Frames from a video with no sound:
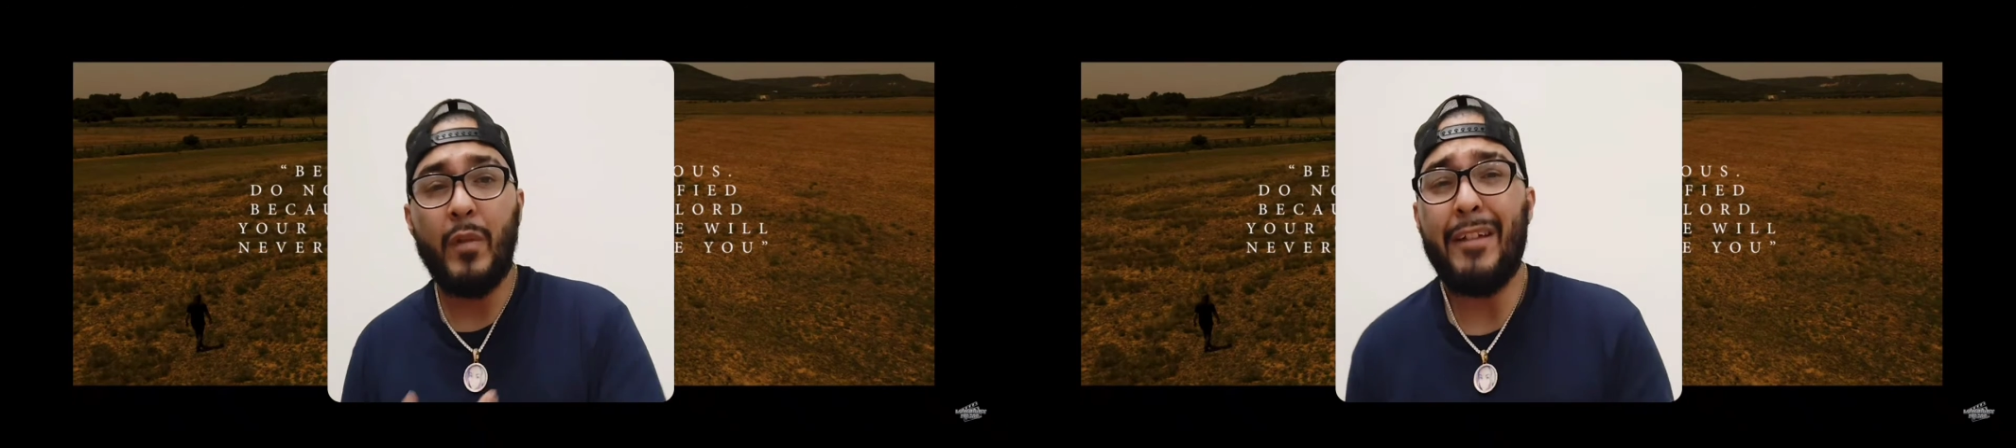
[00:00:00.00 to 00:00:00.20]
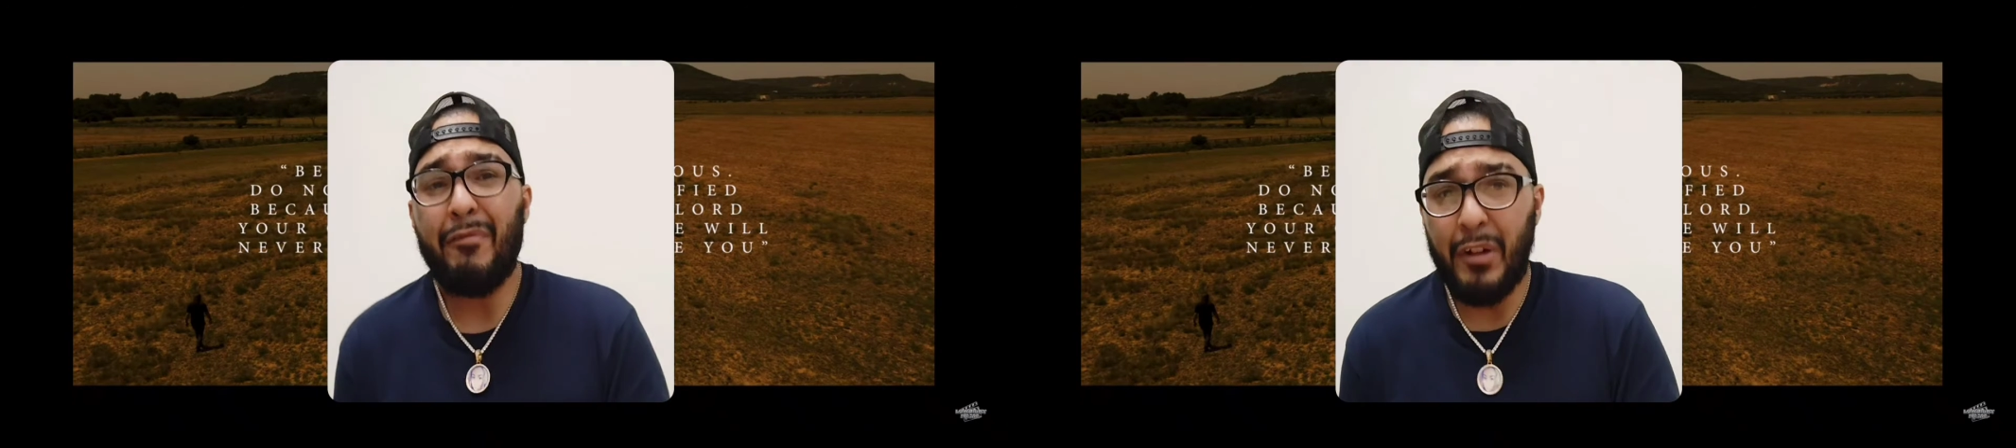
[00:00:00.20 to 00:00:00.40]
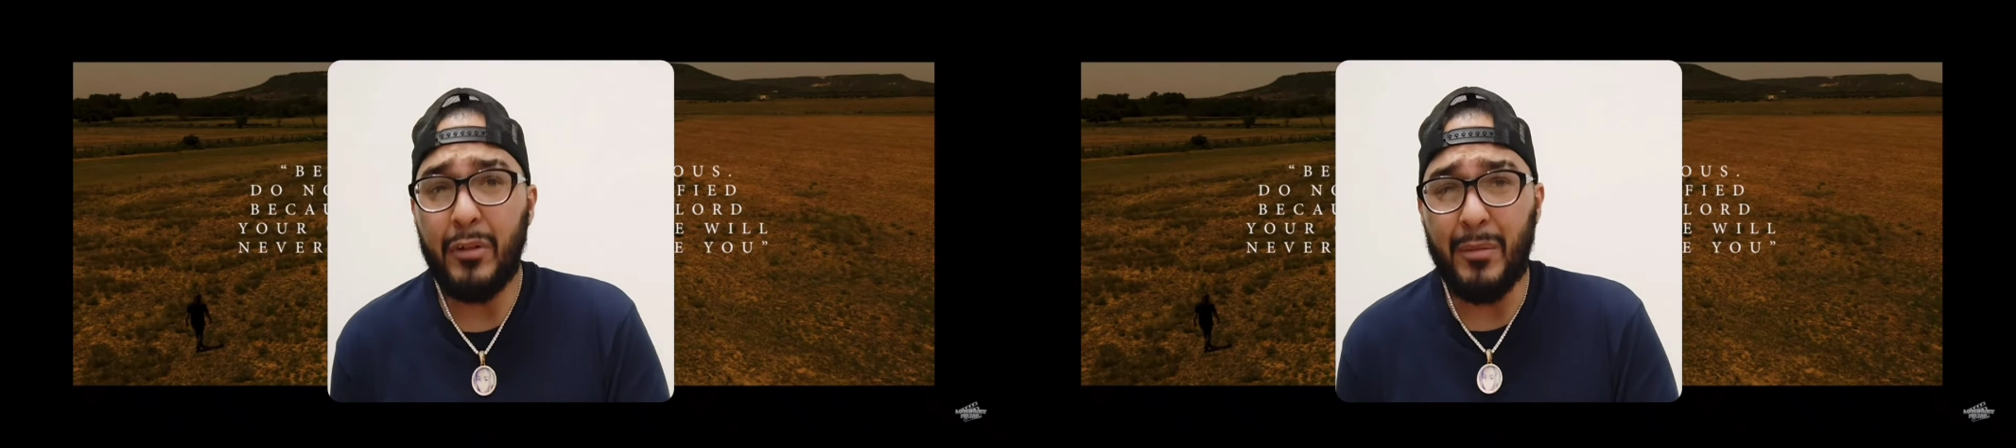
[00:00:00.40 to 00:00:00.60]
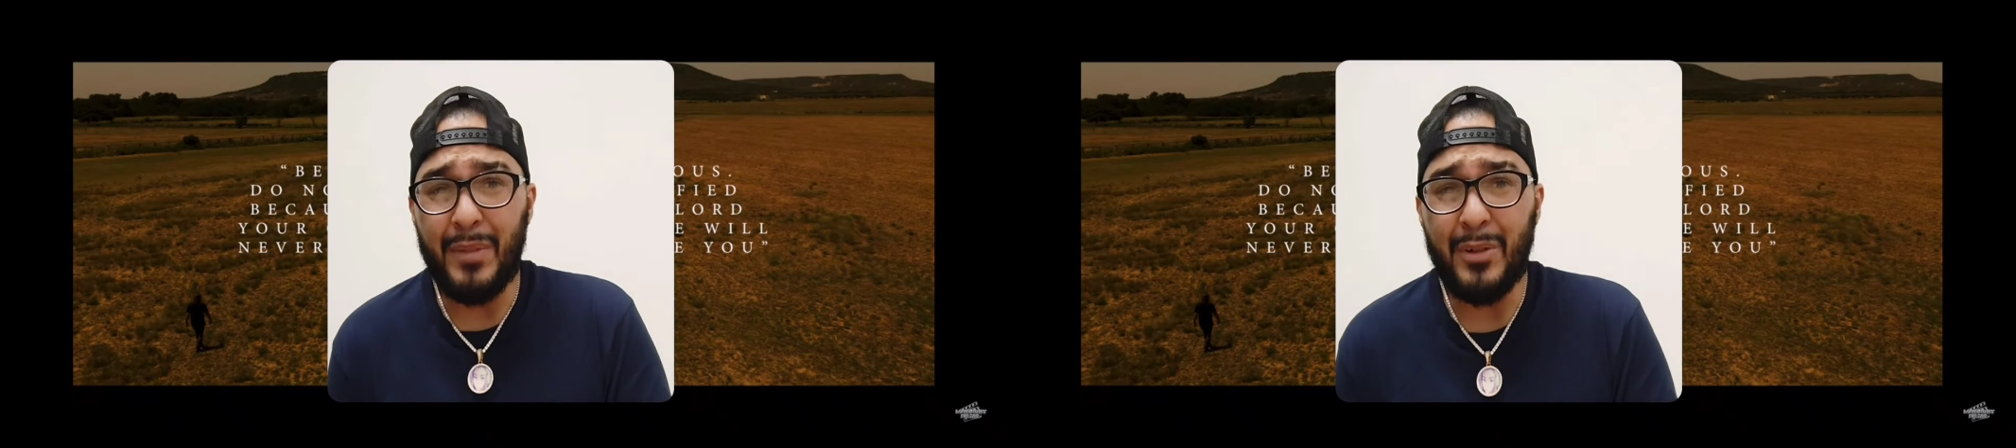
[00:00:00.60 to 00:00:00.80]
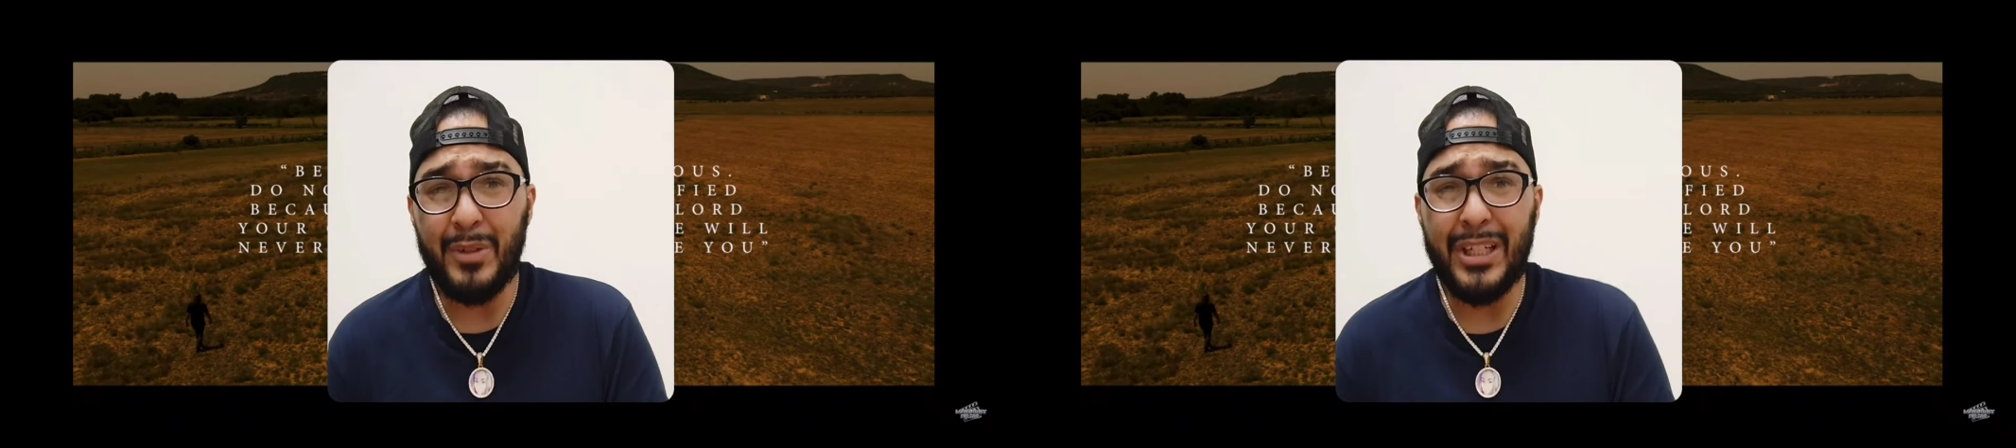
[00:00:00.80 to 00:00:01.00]
feel the
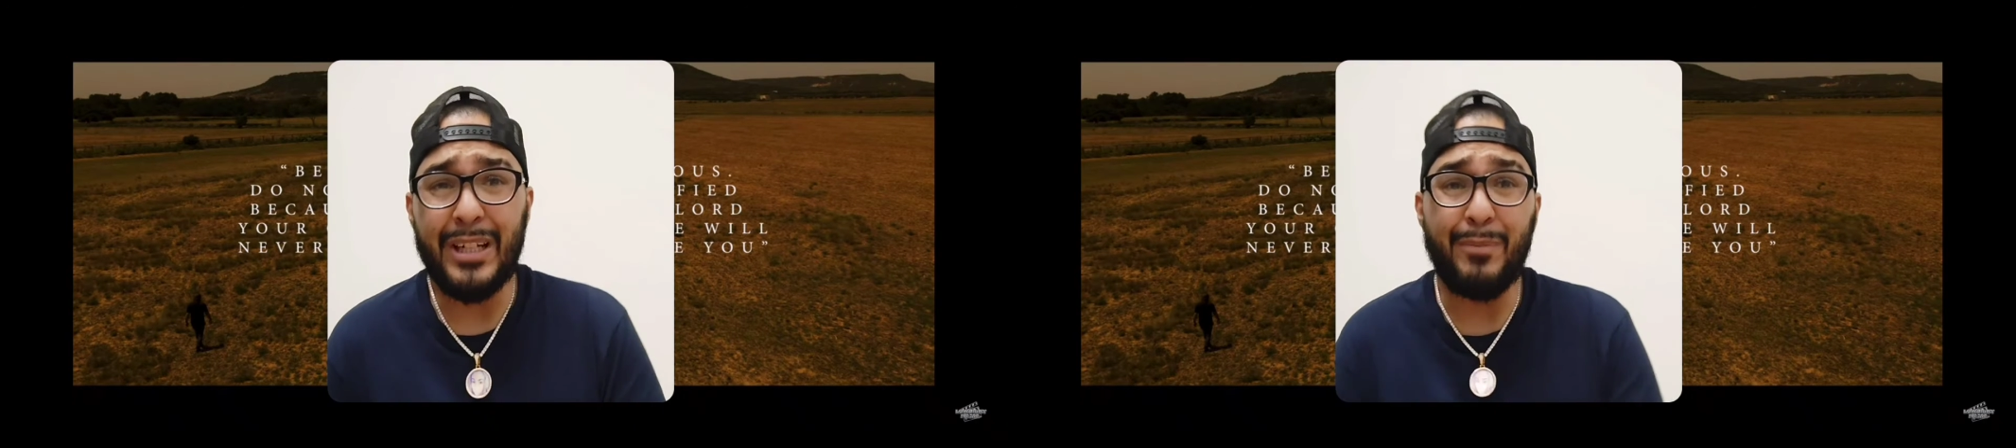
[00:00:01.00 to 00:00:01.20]
music, bro.